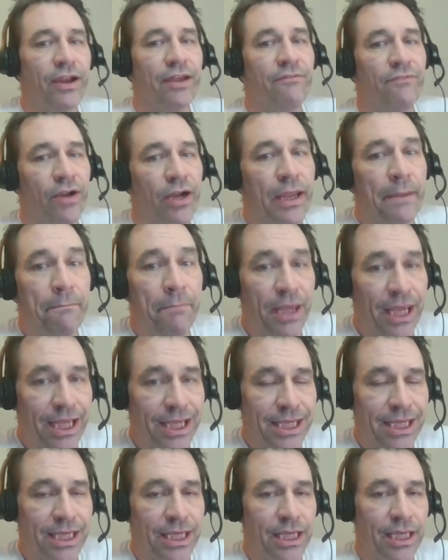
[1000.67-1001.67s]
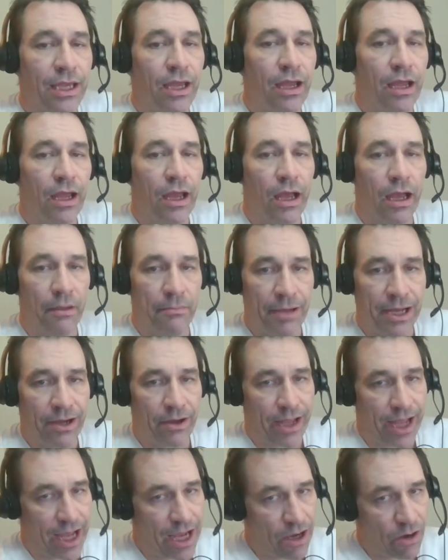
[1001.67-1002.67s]
very picky
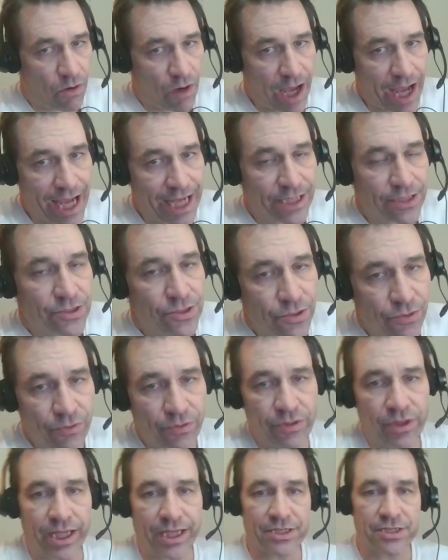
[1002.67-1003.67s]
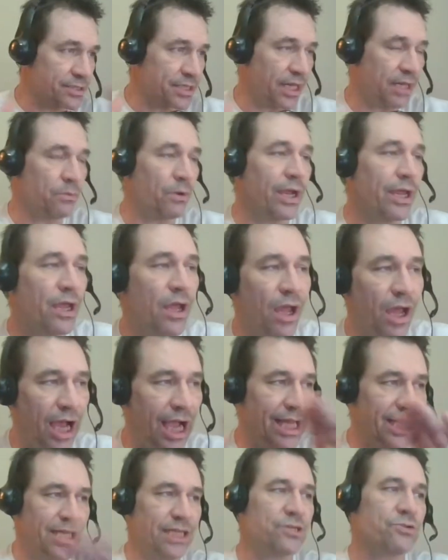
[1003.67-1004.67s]
about how I do things. Anyway,
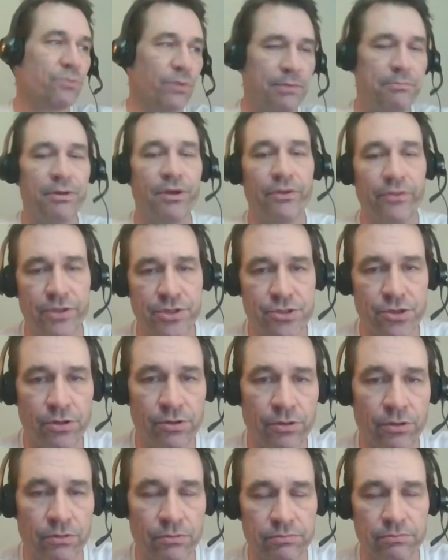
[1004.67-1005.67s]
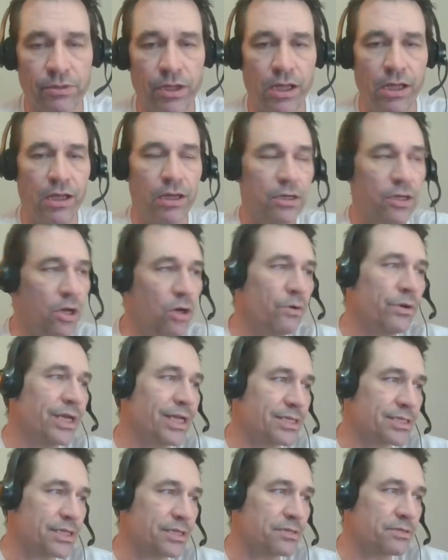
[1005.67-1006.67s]
I need to rebuild the journal uh,
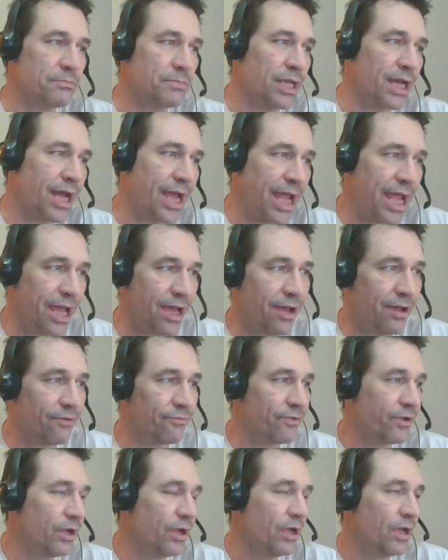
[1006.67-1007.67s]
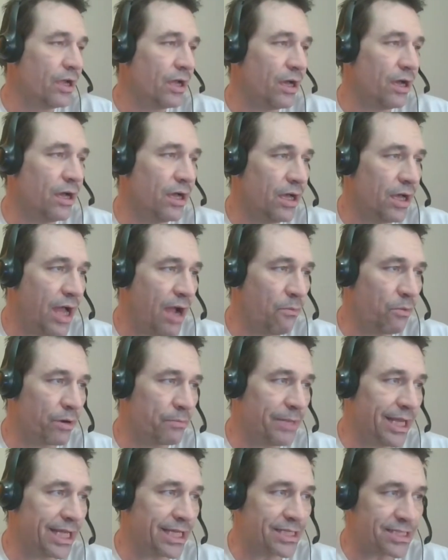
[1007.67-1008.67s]
coding system that I have. Uh, I want
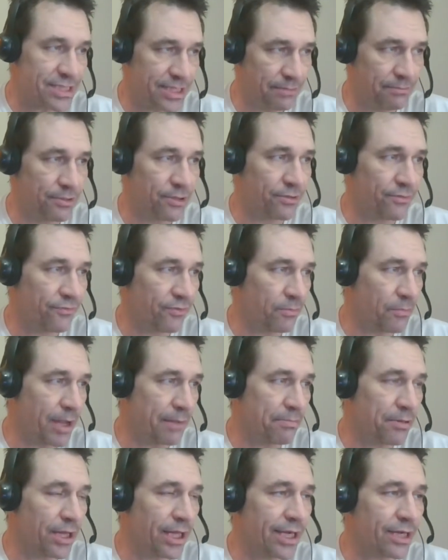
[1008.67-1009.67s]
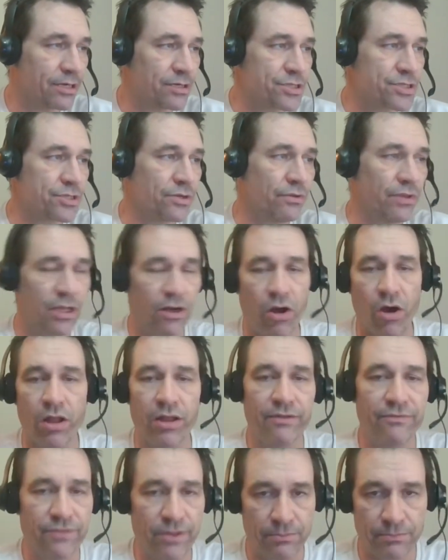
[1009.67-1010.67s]
to make it simpler for my players so that
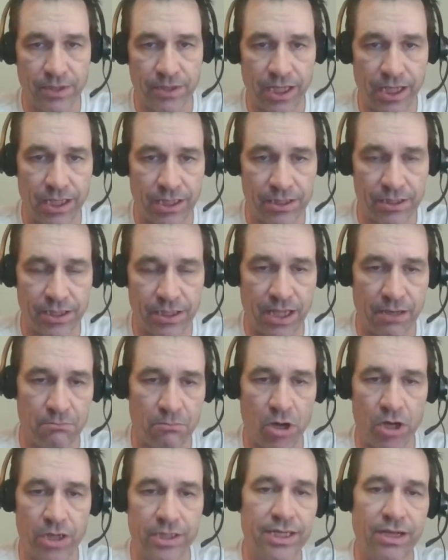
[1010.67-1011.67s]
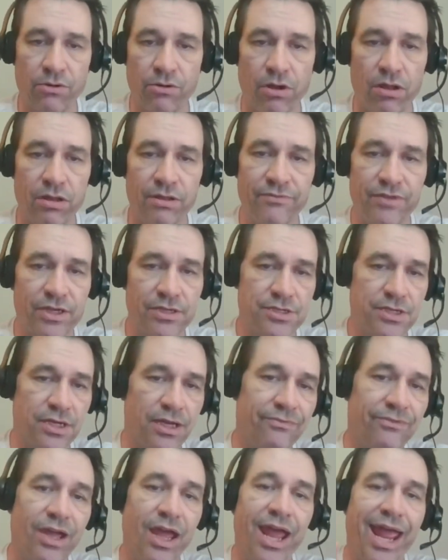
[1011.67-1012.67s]
all of them can can mark down all of their
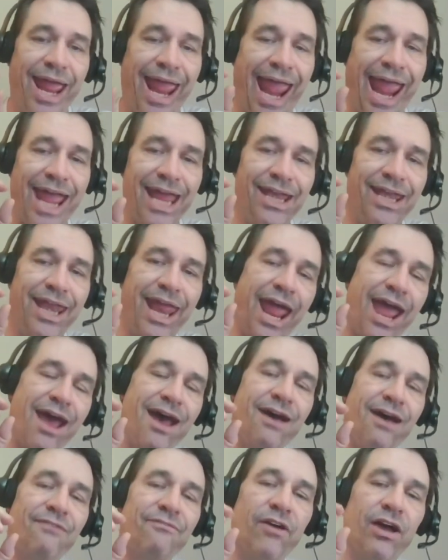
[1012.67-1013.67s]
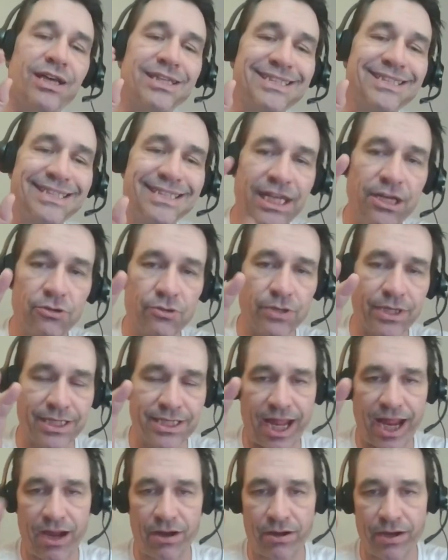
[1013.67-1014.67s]
stuff and have a
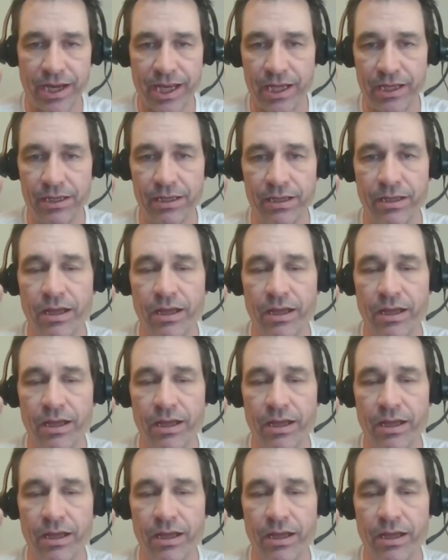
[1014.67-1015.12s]
secret area